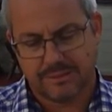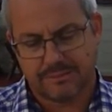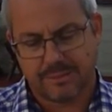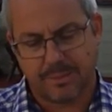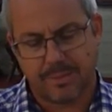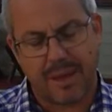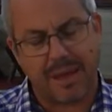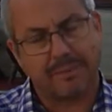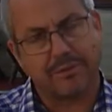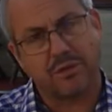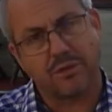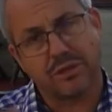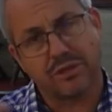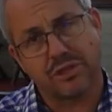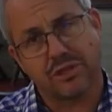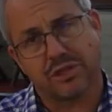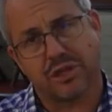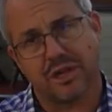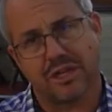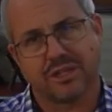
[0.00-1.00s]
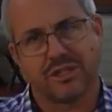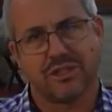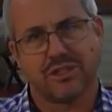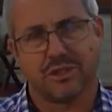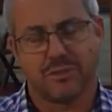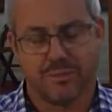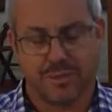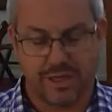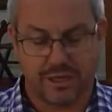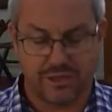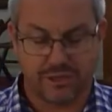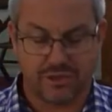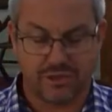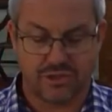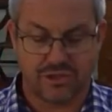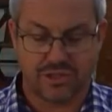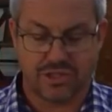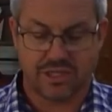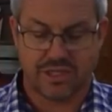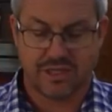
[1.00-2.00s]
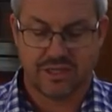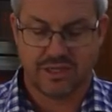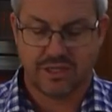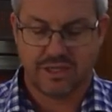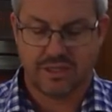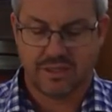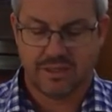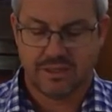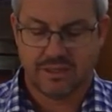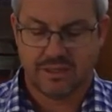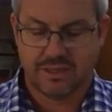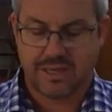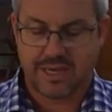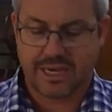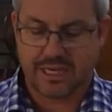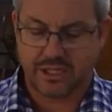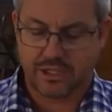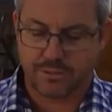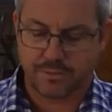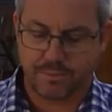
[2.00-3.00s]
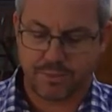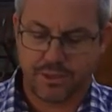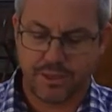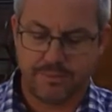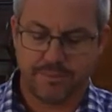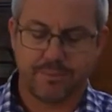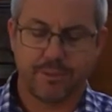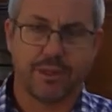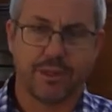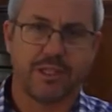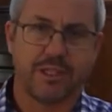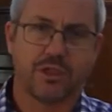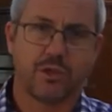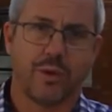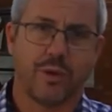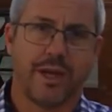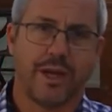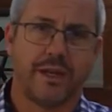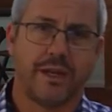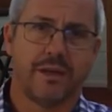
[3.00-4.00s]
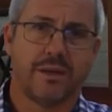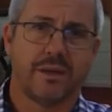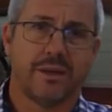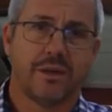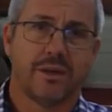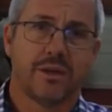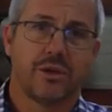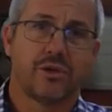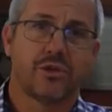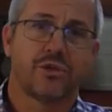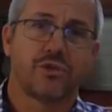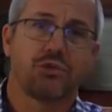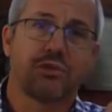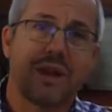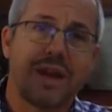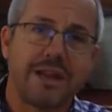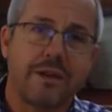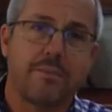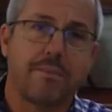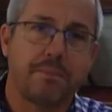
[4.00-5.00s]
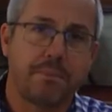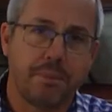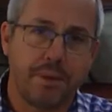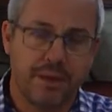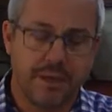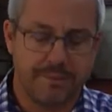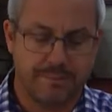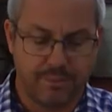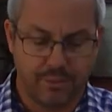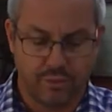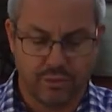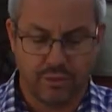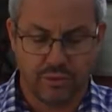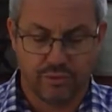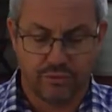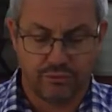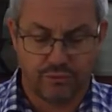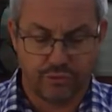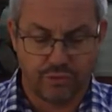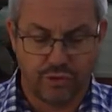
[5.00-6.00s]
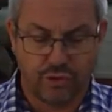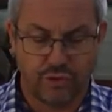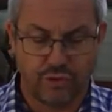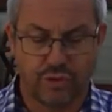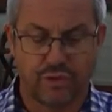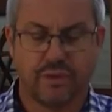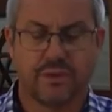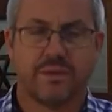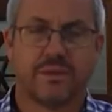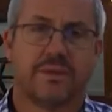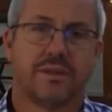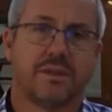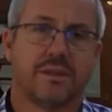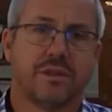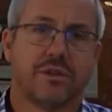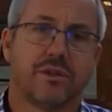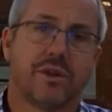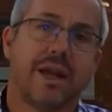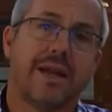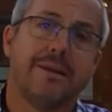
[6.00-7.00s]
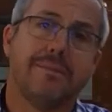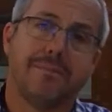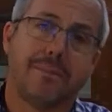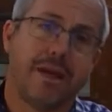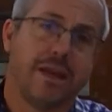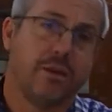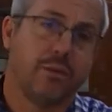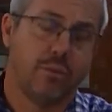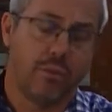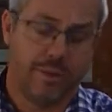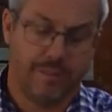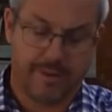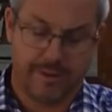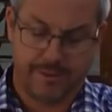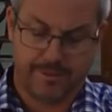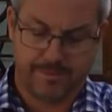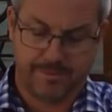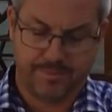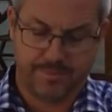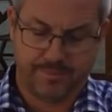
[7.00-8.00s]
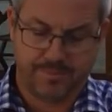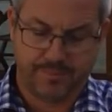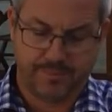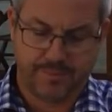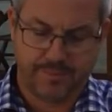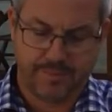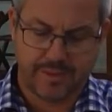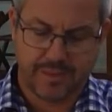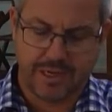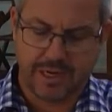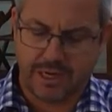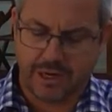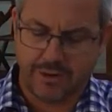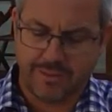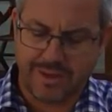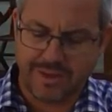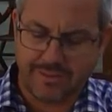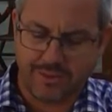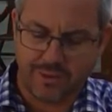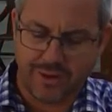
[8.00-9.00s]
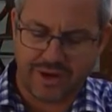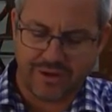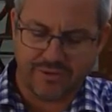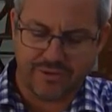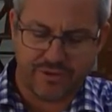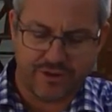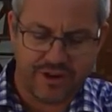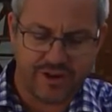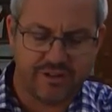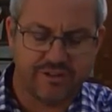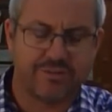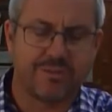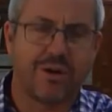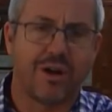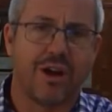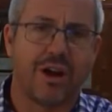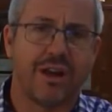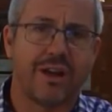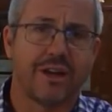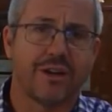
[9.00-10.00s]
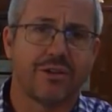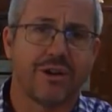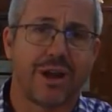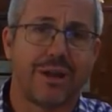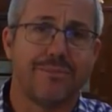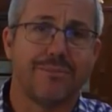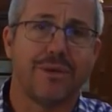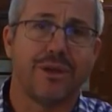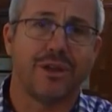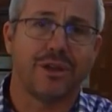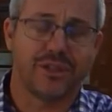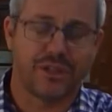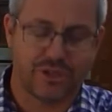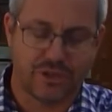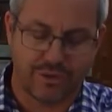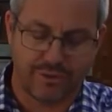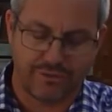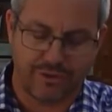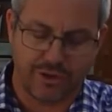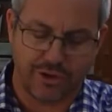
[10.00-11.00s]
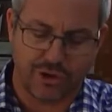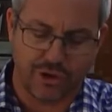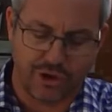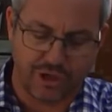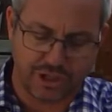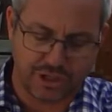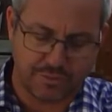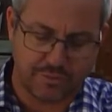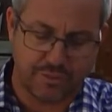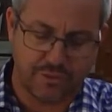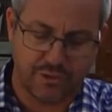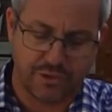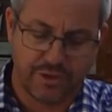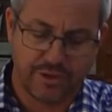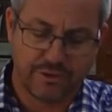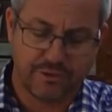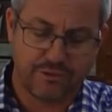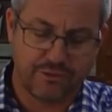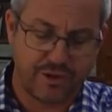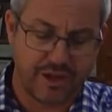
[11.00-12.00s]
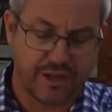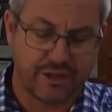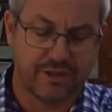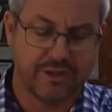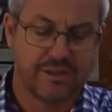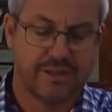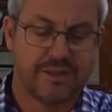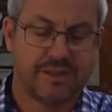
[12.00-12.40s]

But perhaps what strikes us most as people is when great people fall, great men and women. I remember when a friend of mine, a great minister of the gospel, fell.